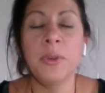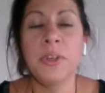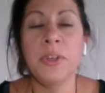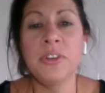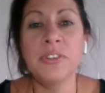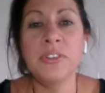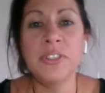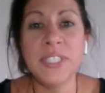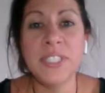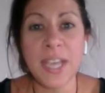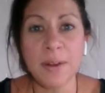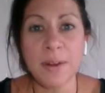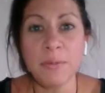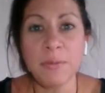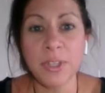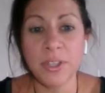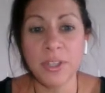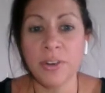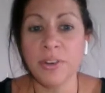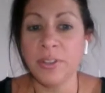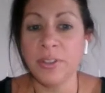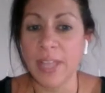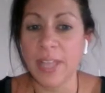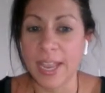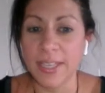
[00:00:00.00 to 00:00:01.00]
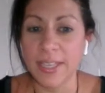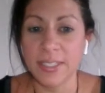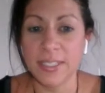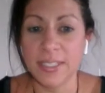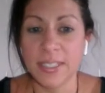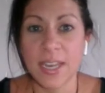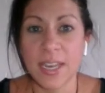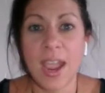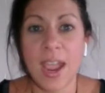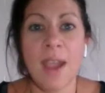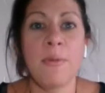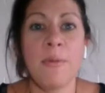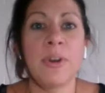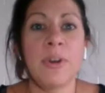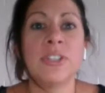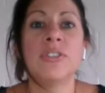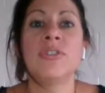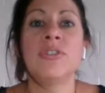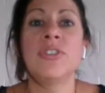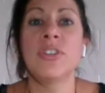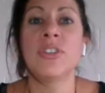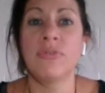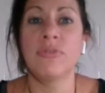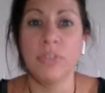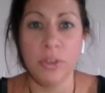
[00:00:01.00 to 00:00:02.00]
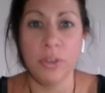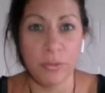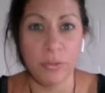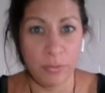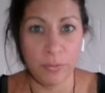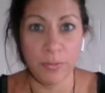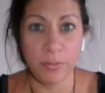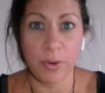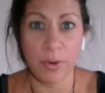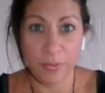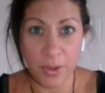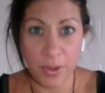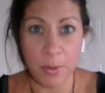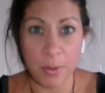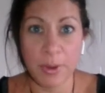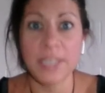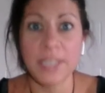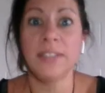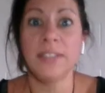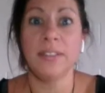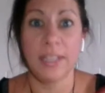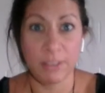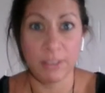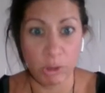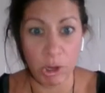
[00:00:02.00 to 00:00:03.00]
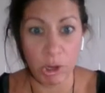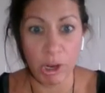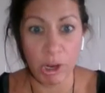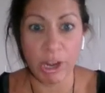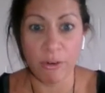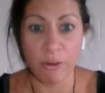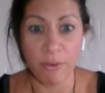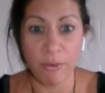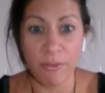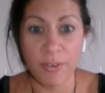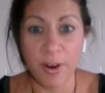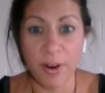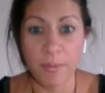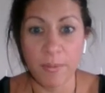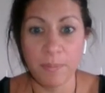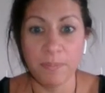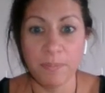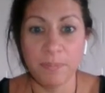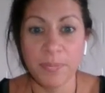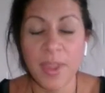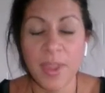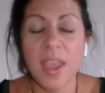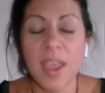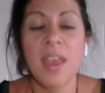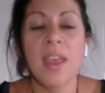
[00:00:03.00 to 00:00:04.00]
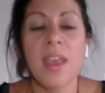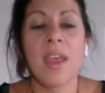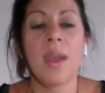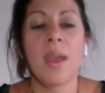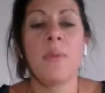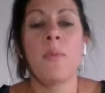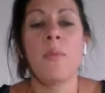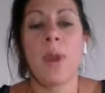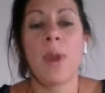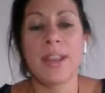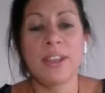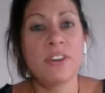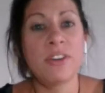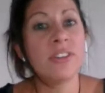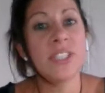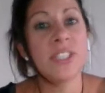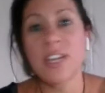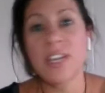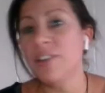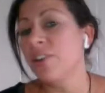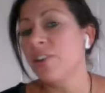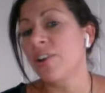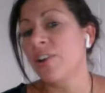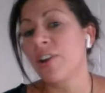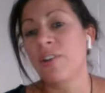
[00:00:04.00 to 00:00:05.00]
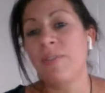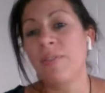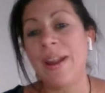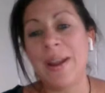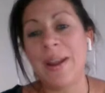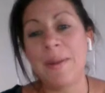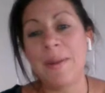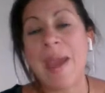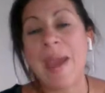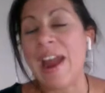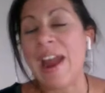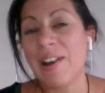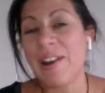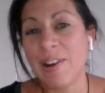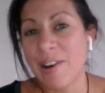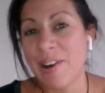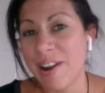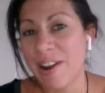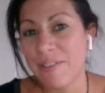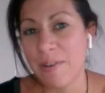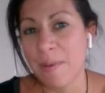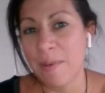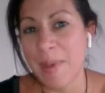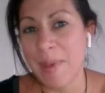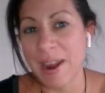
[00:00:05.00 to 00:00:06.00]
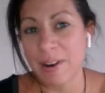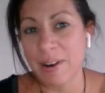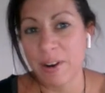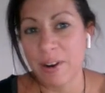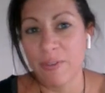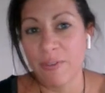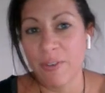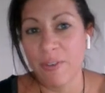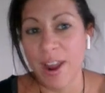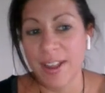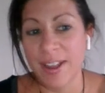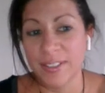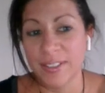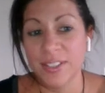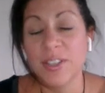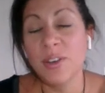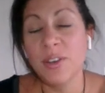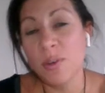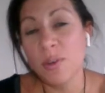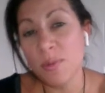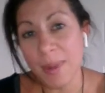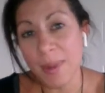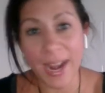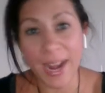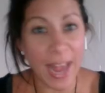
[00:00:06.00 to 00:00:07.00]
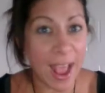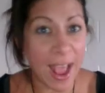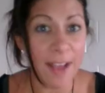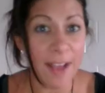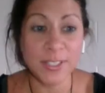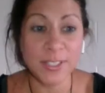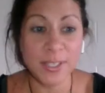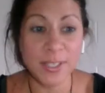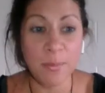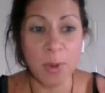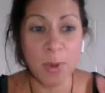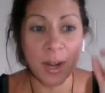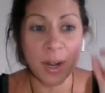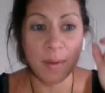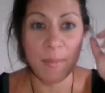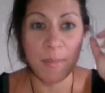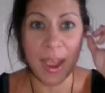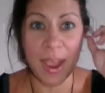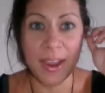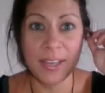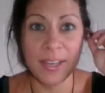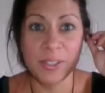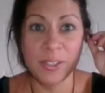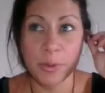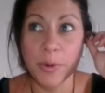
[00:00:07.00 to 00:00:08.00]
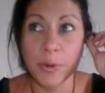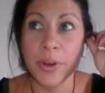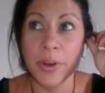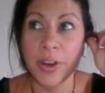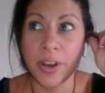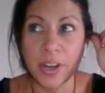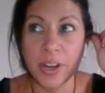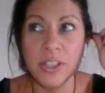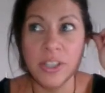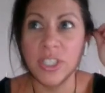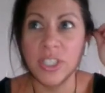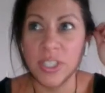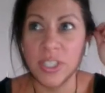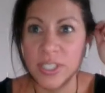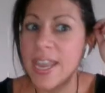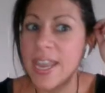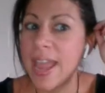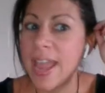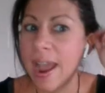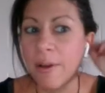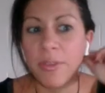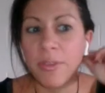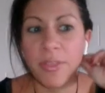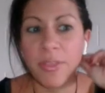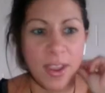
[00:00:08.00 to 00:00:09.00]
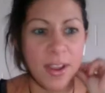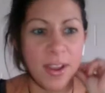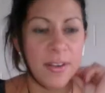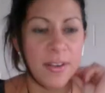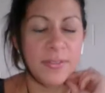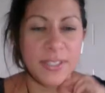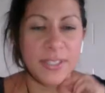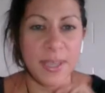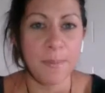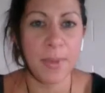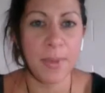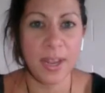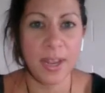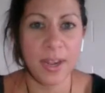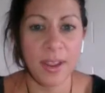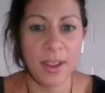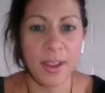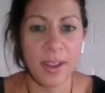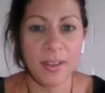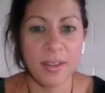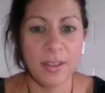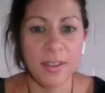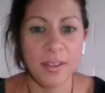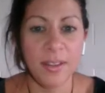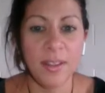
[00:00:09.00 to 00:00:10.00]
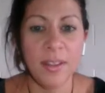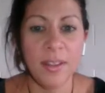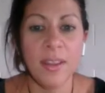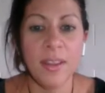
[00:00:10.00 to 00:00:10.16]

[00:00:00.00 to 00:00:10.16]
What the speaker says: When you're done with your list, I want you to review it, like look it over. And when you're done, you're going to write a paragraph about your friend. You might have someone in mind, or you're going to just now think of somebody.